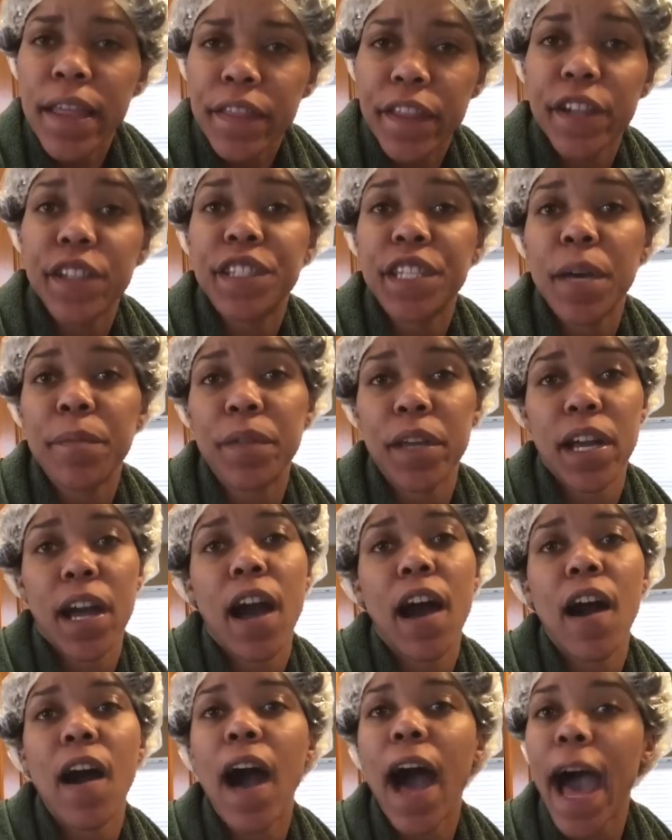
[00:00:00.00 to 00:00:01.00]
There's something
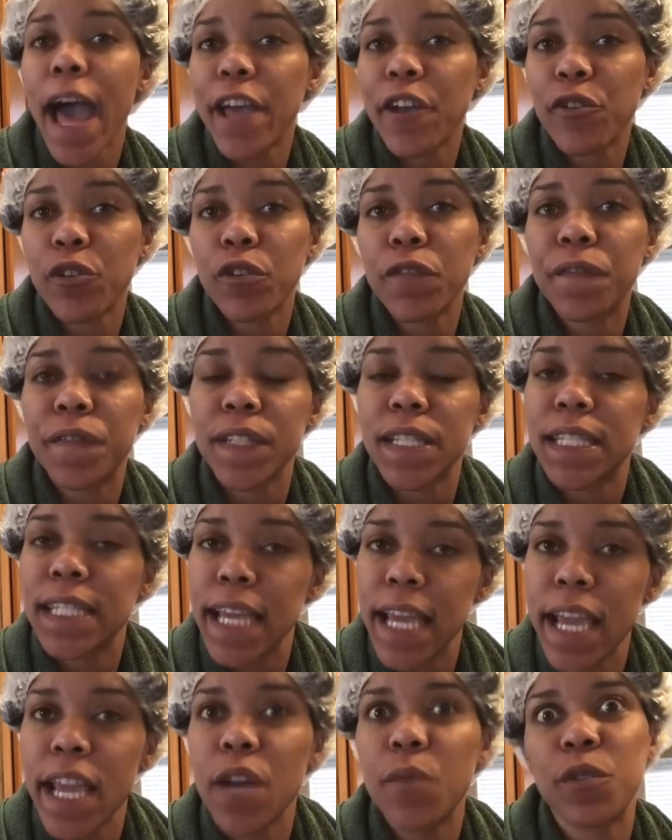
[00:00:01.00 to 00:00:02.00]
called high growth
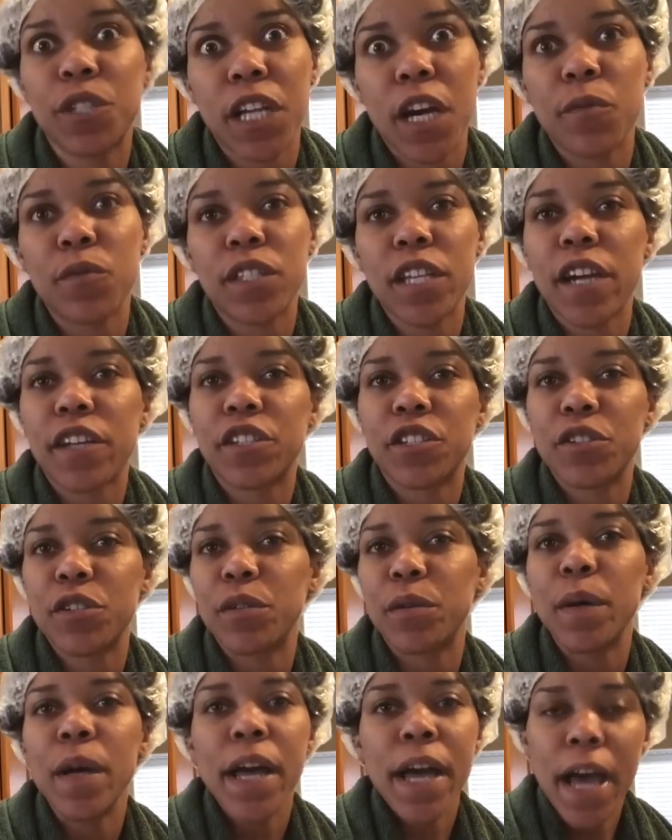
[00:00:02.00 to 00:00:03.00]
fatigue, which I will talk to
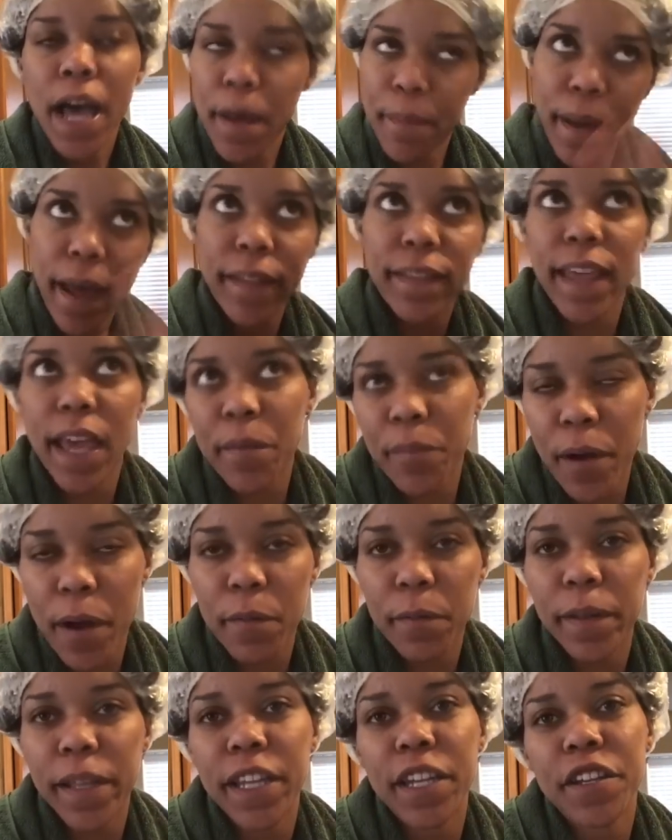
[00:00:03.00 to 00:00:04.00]
you about that
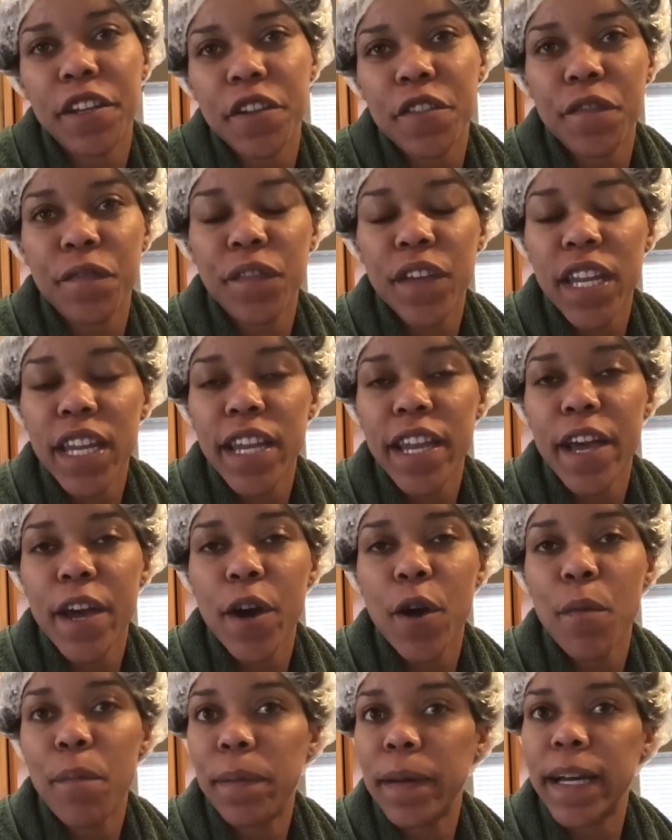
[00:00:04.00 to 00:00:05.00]
probably in another
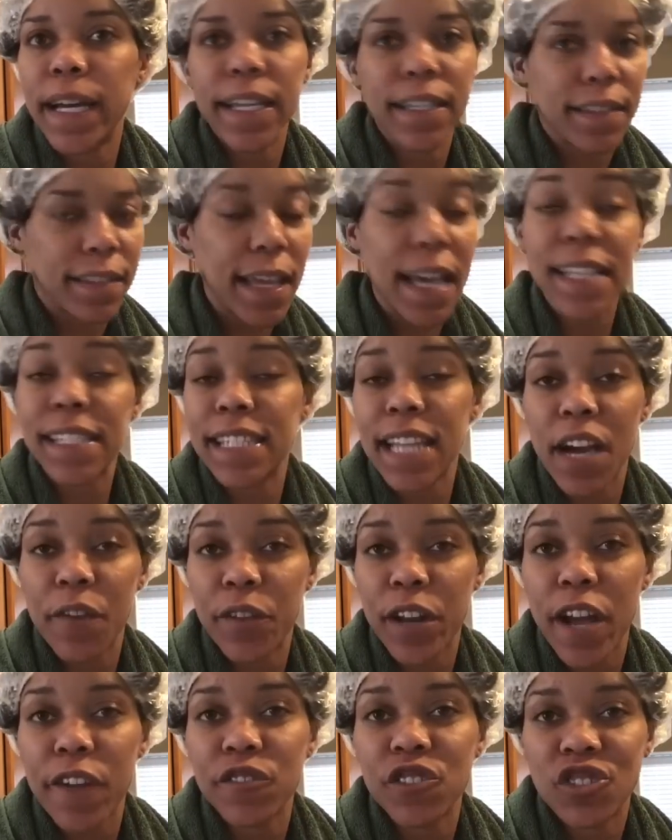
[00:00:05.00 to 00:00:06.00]
video, but that's not
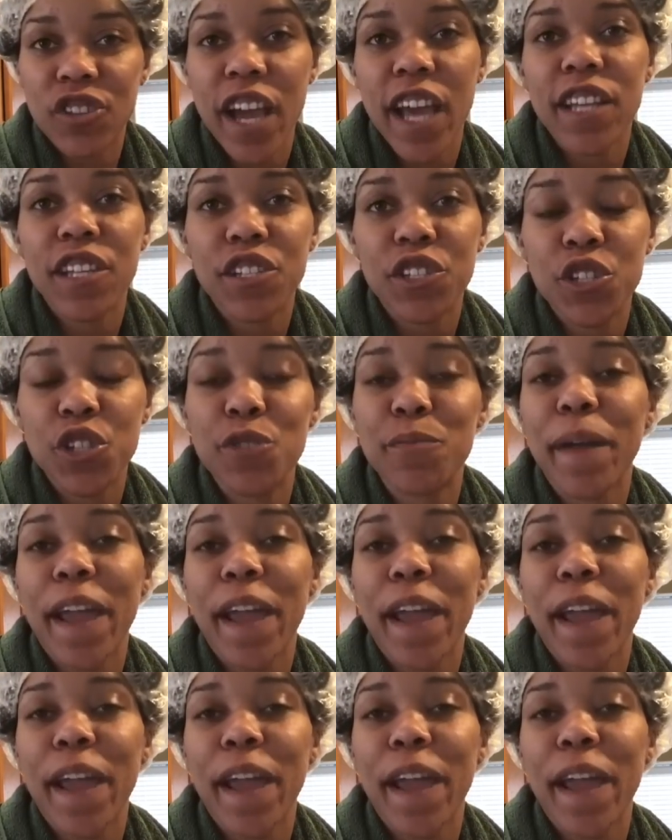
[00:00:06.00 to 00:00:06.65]
what I was trying to do.